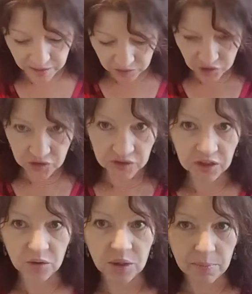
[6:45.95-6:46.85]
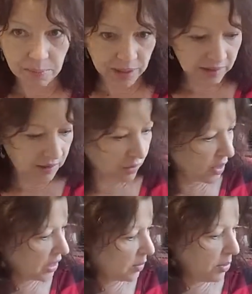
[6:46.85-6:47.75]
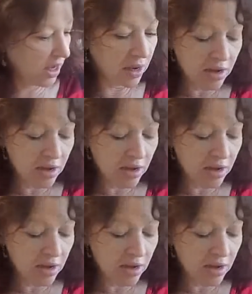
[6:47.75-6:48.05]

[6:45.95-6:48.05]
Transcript: Let's just stick with the basic recipe.